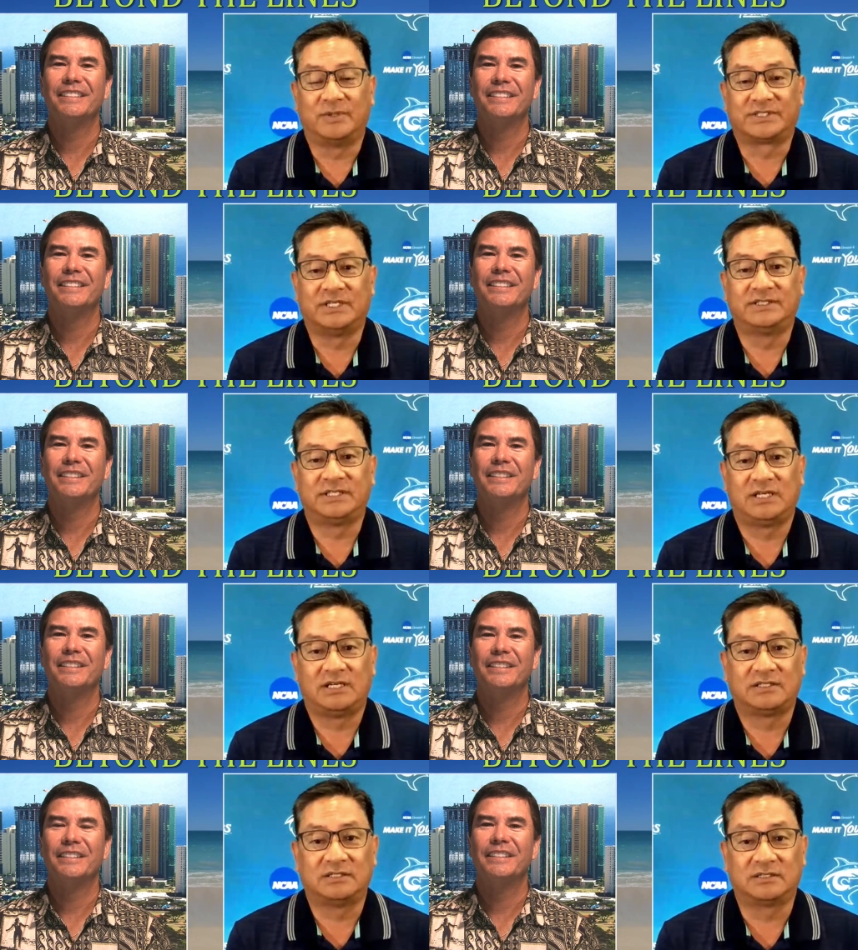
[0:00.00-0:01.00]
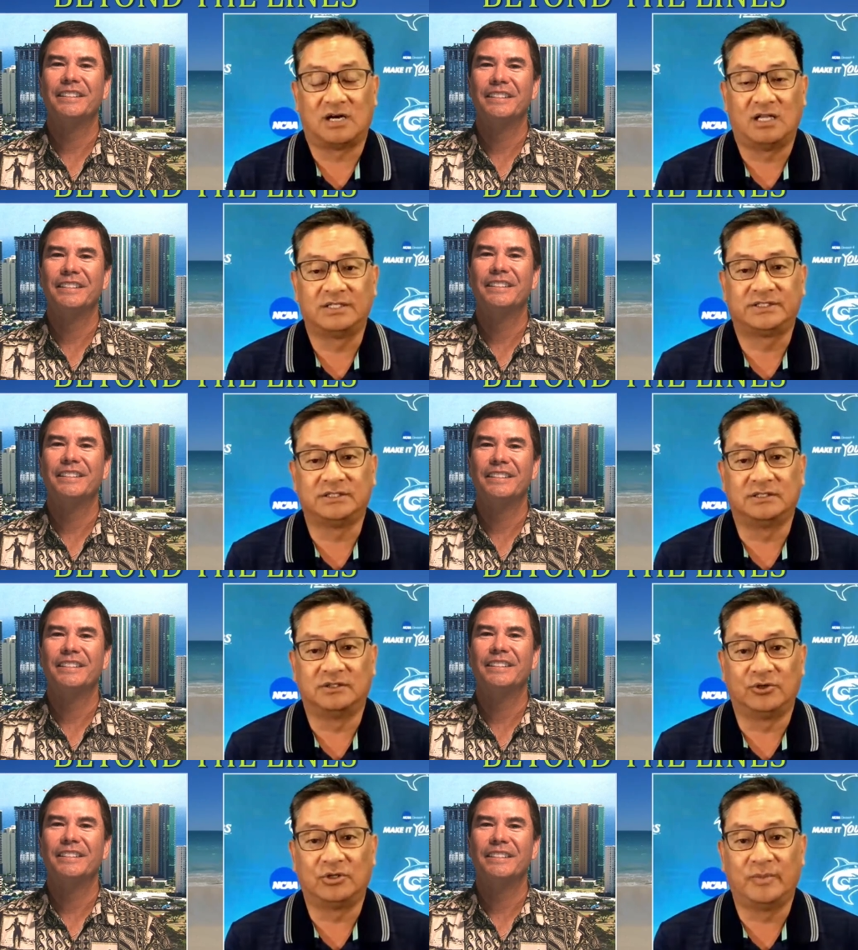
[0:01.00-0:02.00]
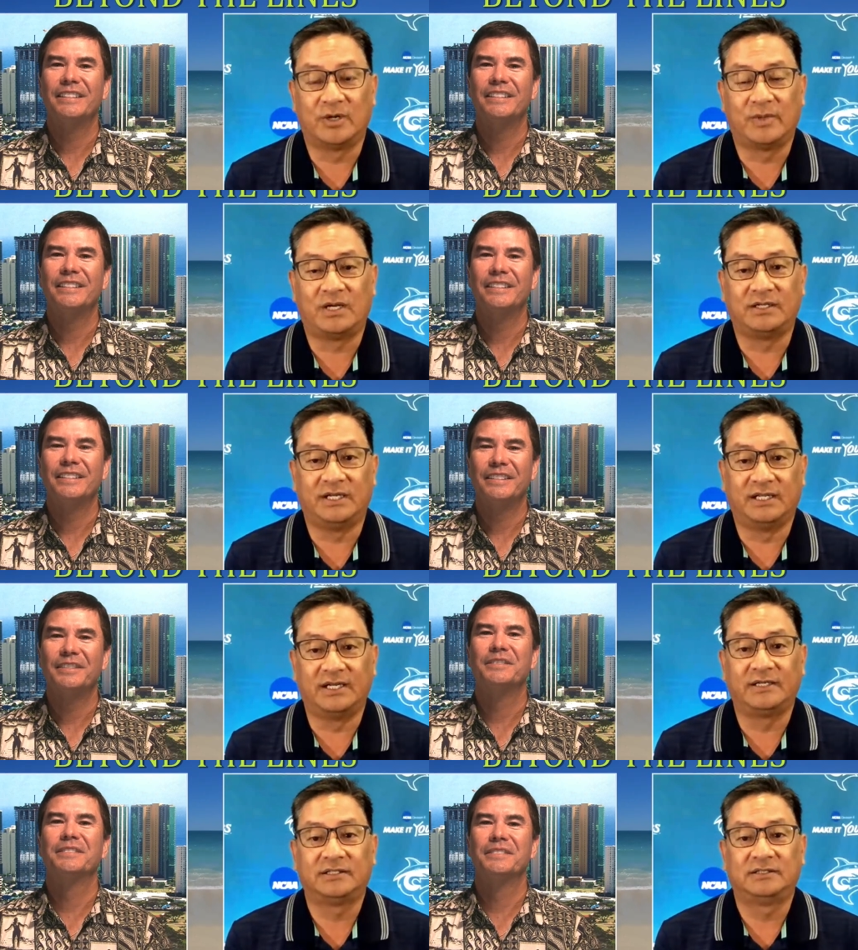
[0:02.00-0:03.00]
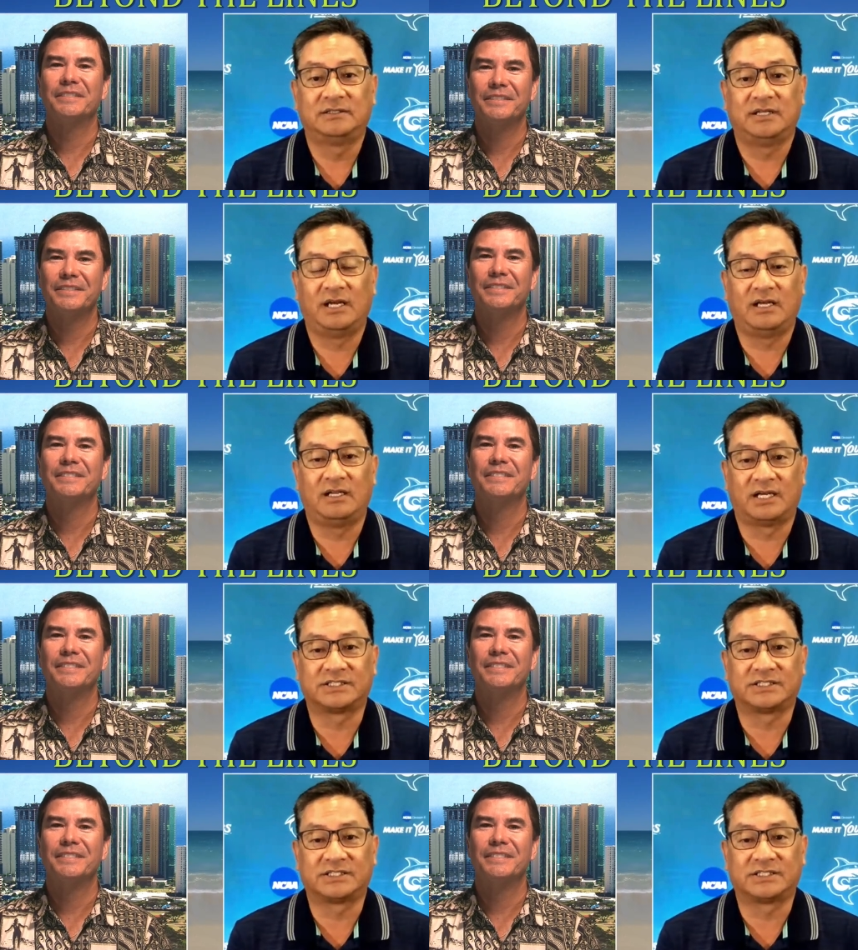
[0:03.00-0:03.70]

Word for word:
Speaker 1: so my son's at college at Loyola Marymount in LA, and